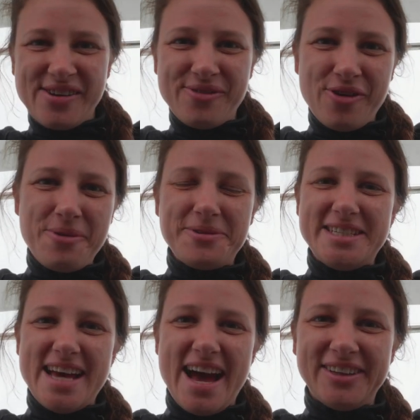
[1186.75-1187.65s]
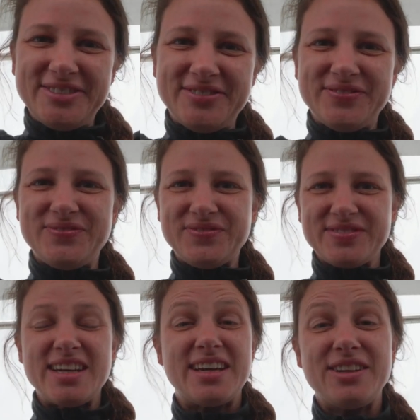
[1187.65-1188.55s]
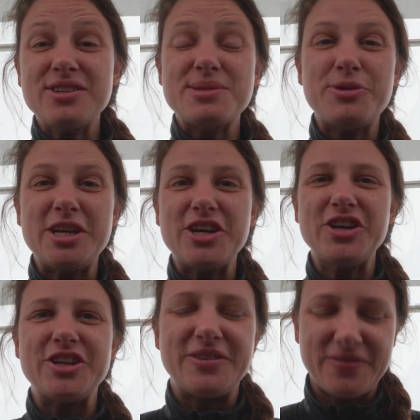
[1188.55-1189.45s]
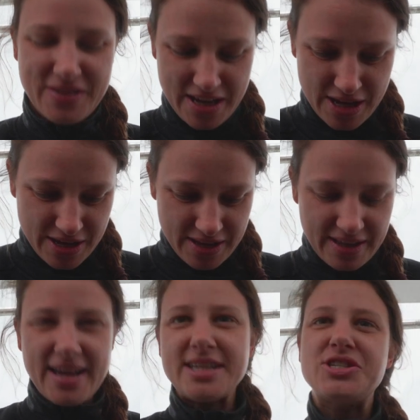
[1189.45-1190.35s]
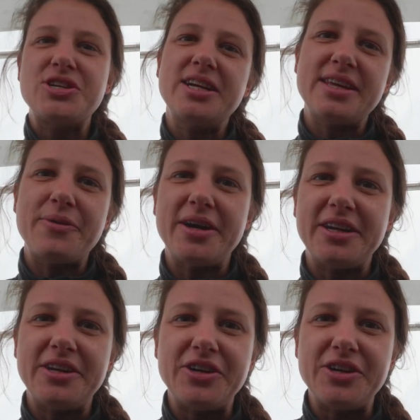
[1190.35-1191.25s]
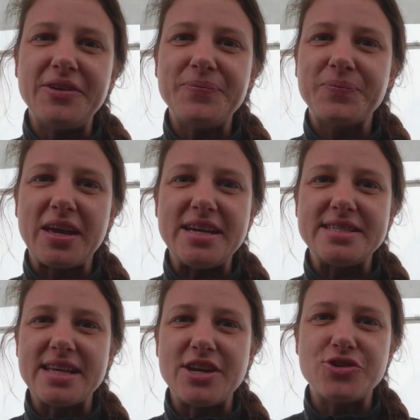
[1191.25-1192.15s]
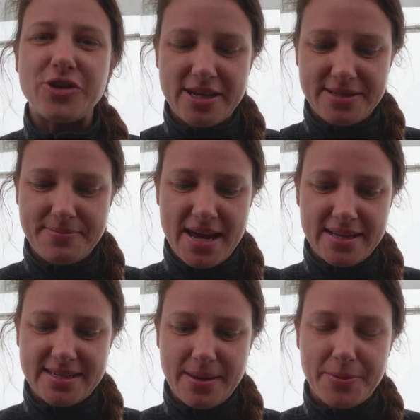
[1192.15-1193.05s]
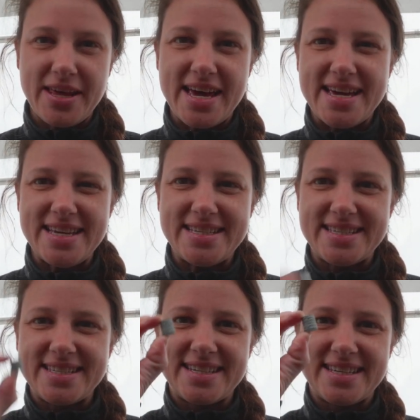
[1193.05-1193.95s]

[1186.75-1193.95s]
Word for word: roped down, looks pretty good. The next trick that we're going to do is that Troy's made some of these